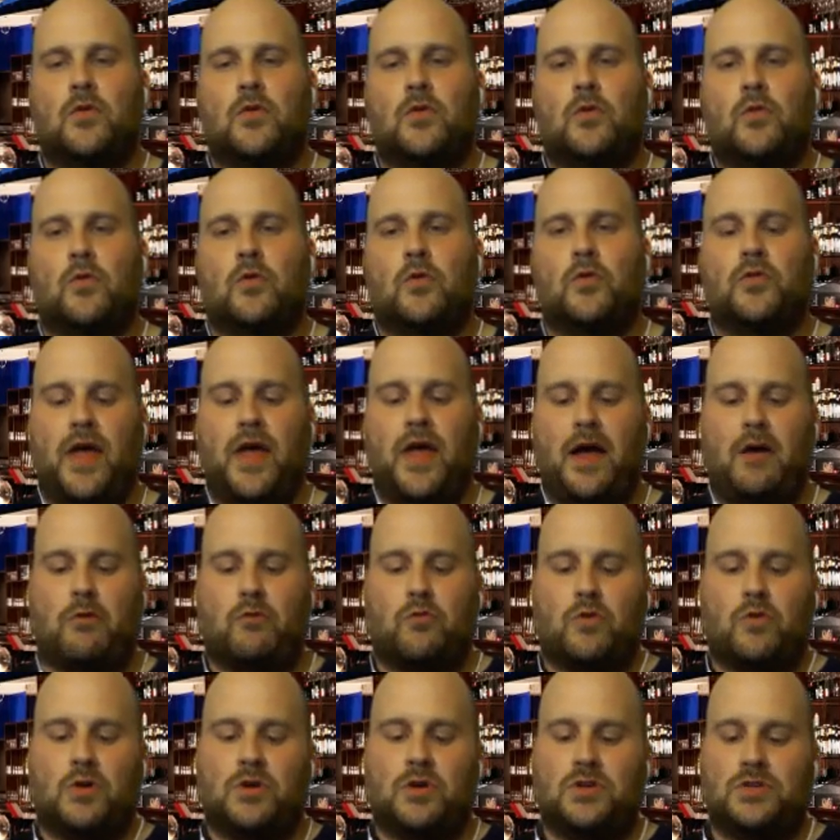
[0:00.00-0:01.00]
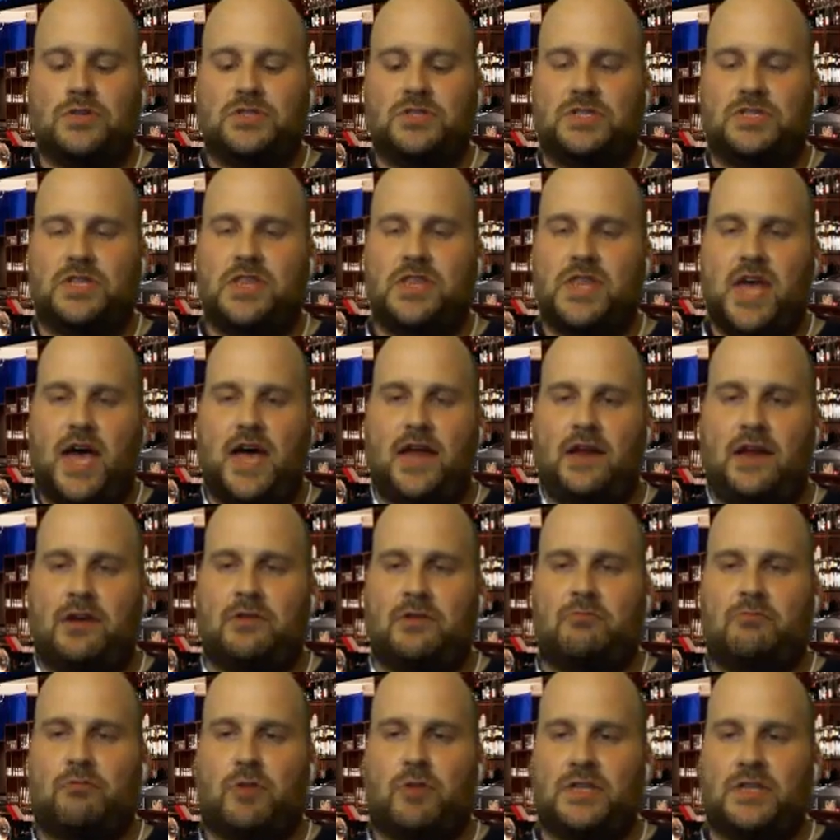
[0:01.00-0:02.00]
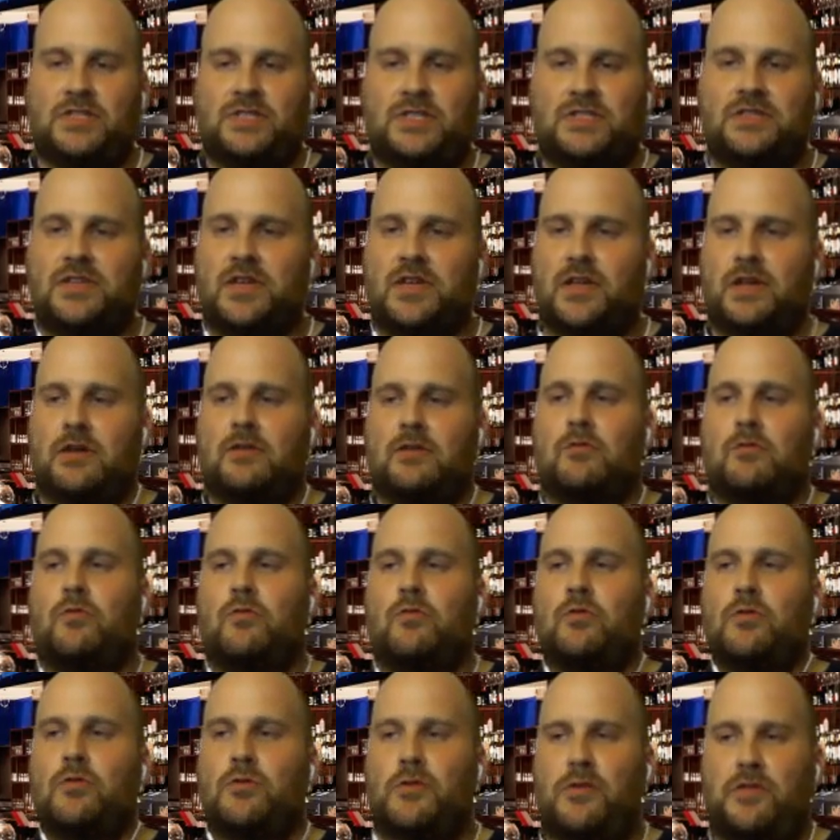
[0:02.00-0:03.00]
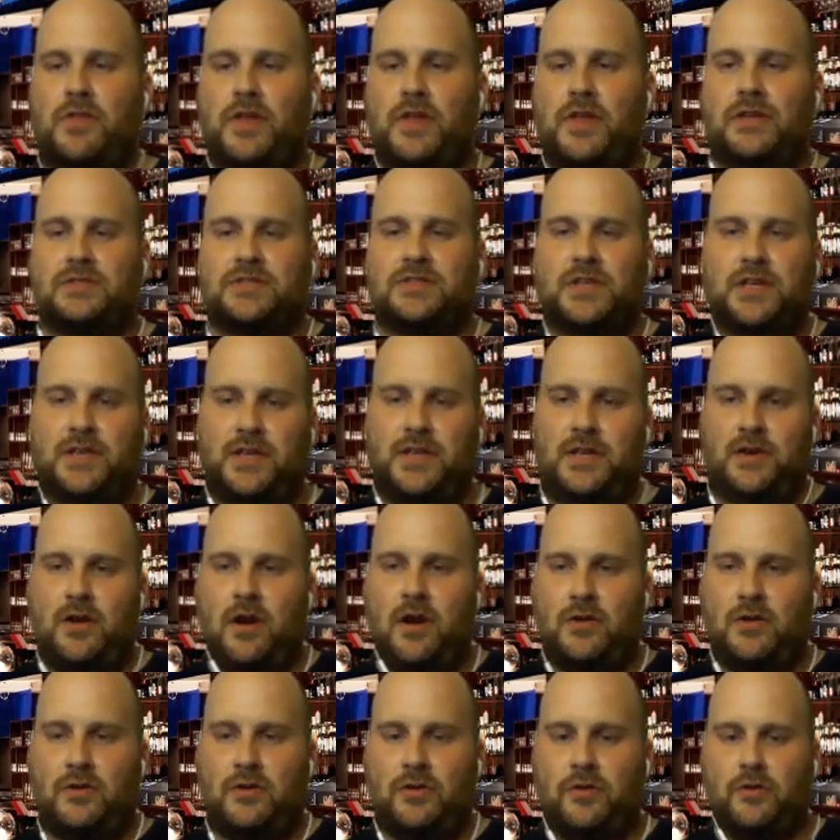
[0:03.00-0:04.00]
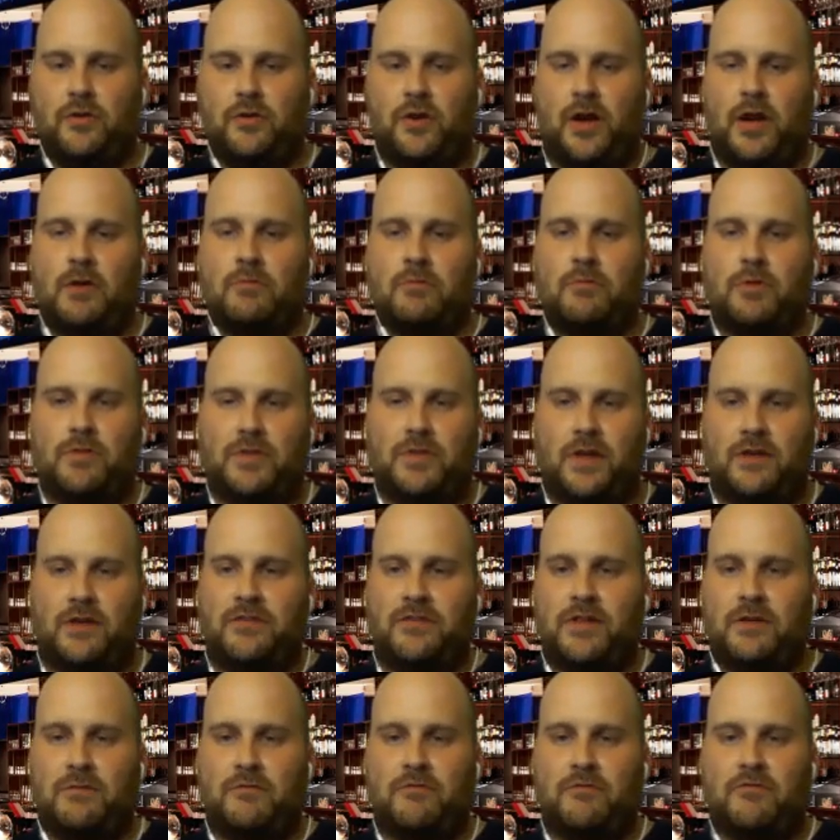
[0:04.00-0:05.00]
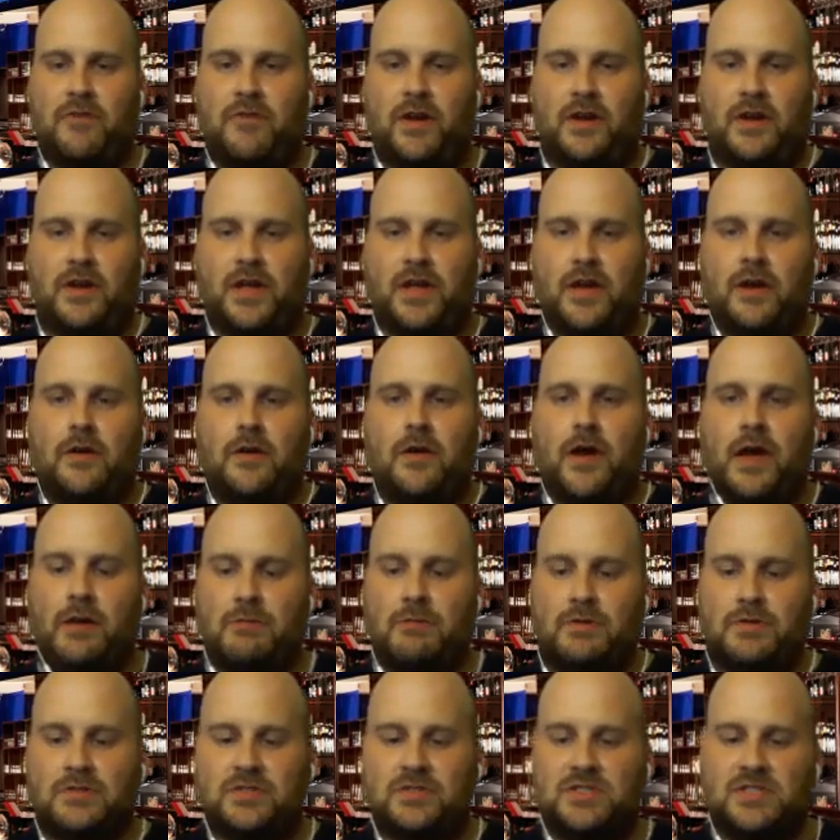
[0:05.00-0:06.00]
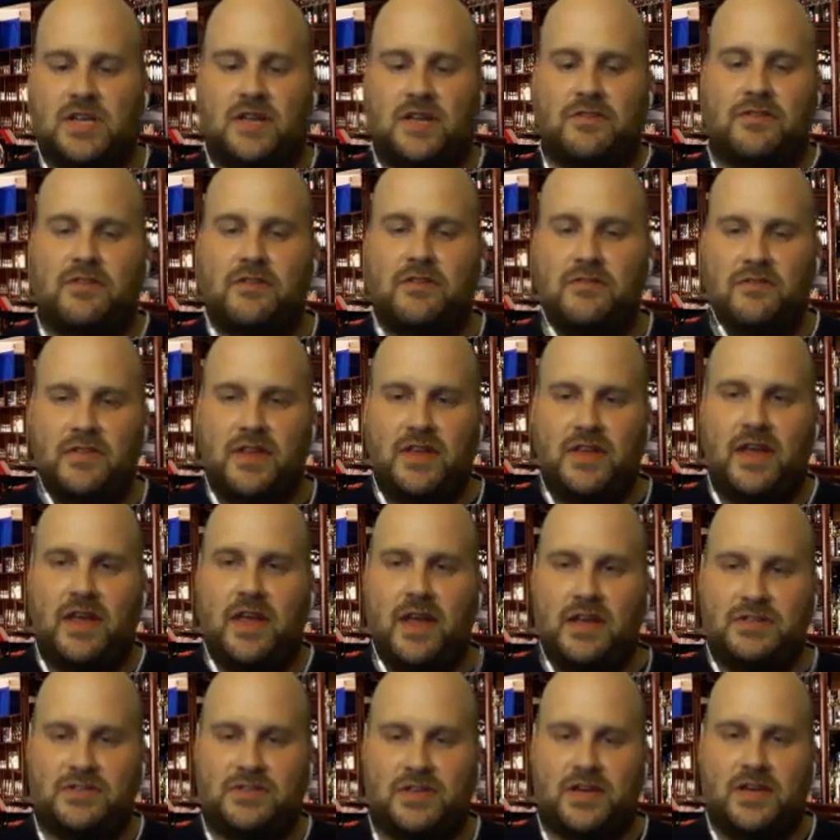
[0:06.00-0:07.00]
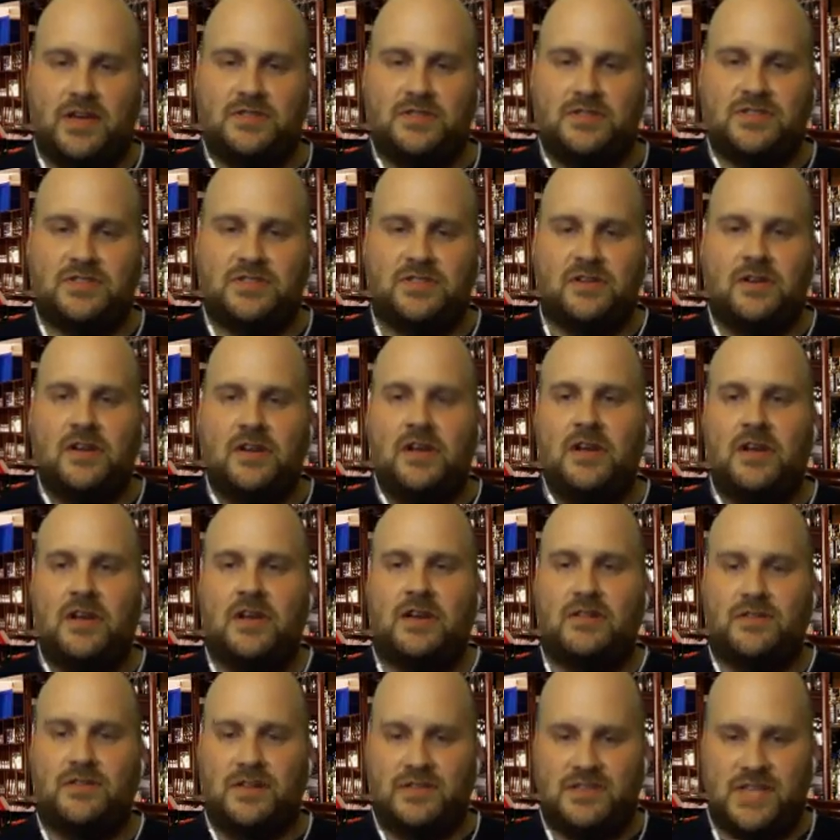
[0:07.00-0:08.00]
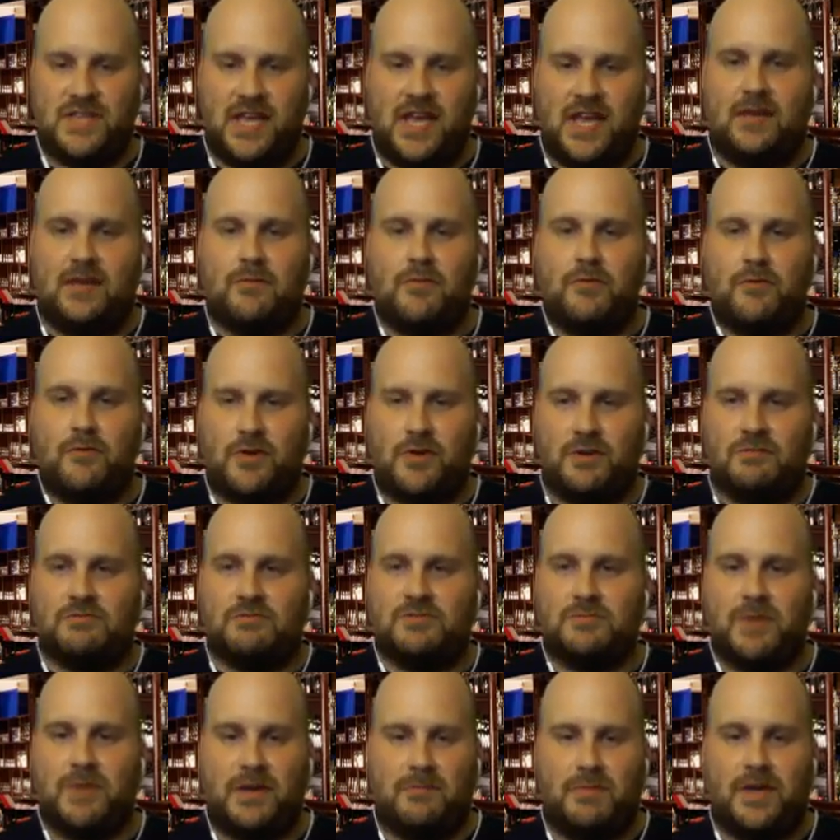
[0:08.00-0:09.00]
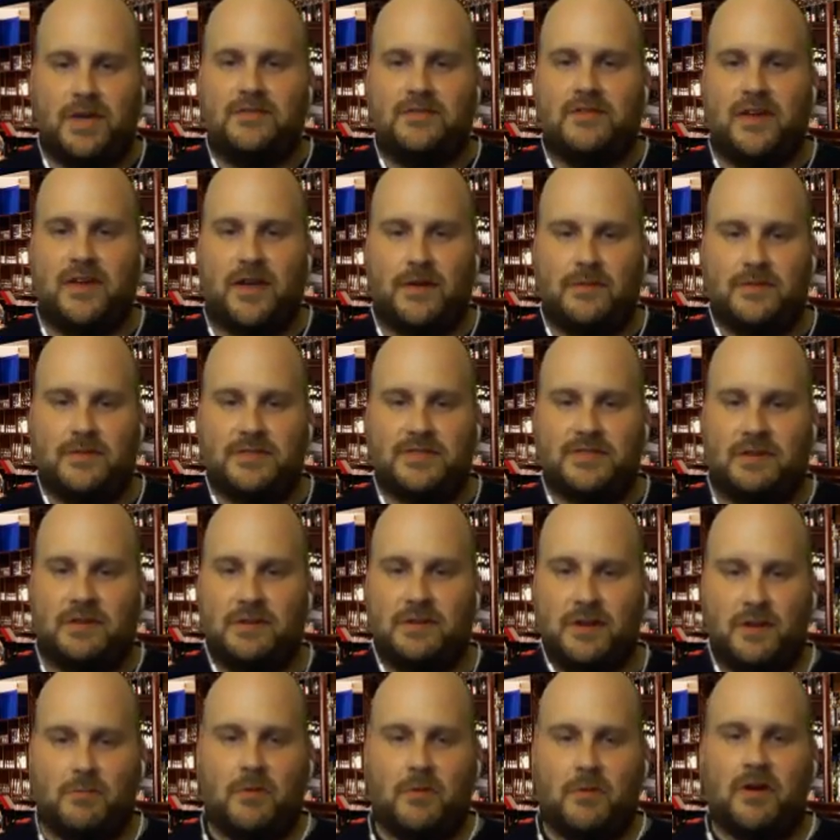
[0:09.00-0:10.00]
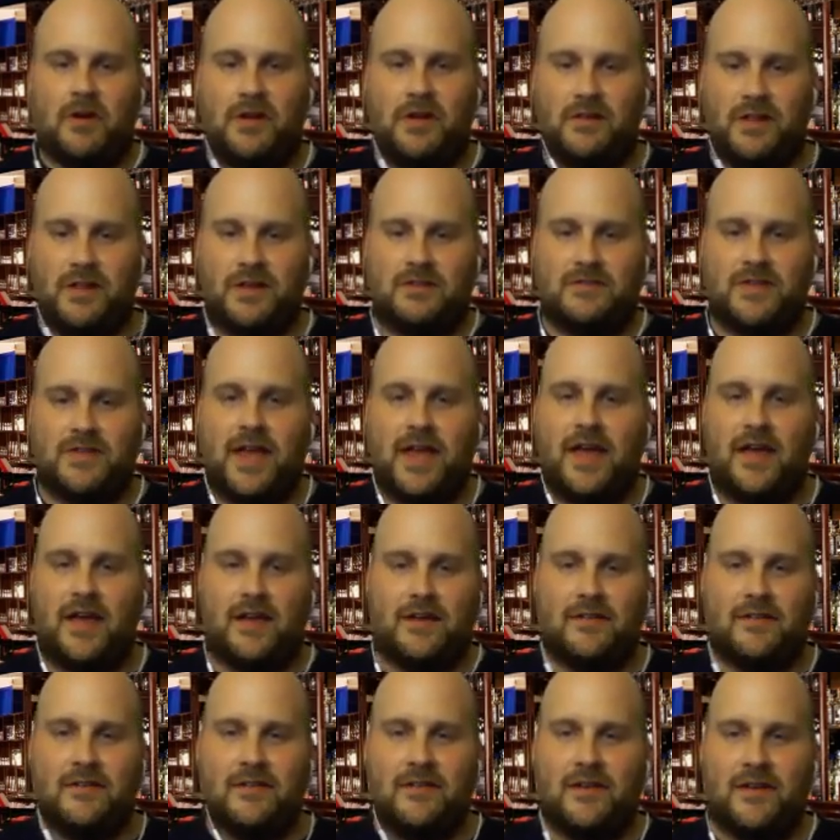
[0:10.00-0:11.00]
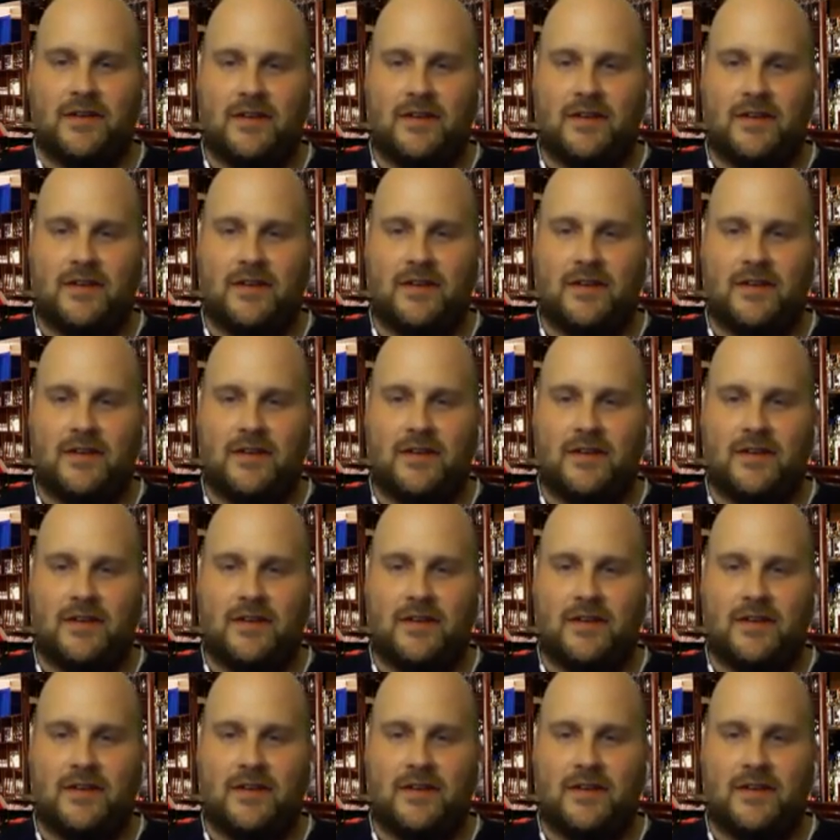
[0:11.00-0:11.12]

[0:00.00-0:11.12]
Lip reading: Well, that and wrestling were the things I did underground without them finding out. I would set the VHS, the tape when it was my bedtime because I would come on at like 10.